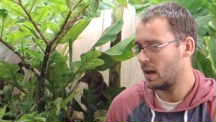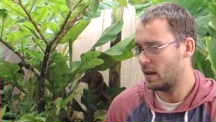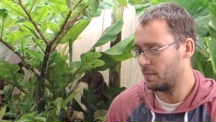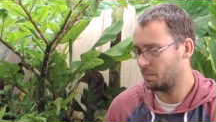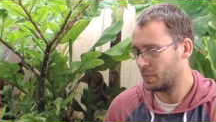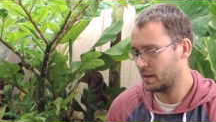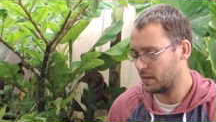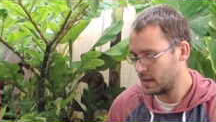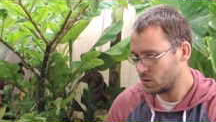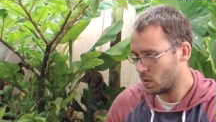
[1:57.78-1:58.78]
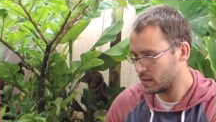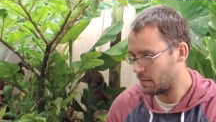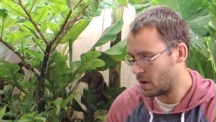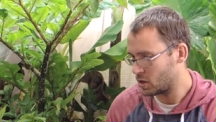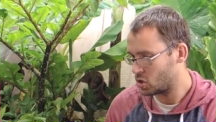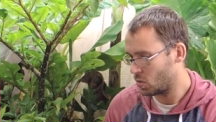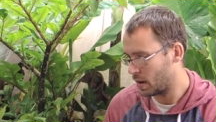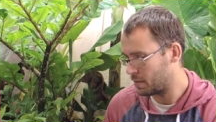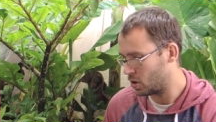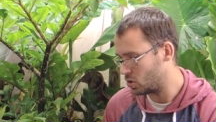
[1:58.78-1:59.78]
Um, but these ones, I'm not sure
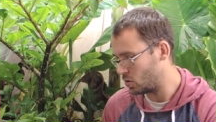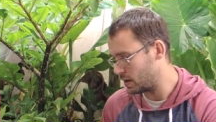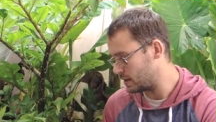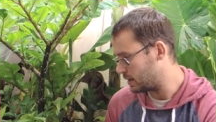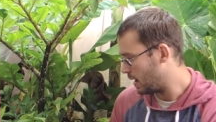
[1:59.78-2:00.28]
what I'm going to do this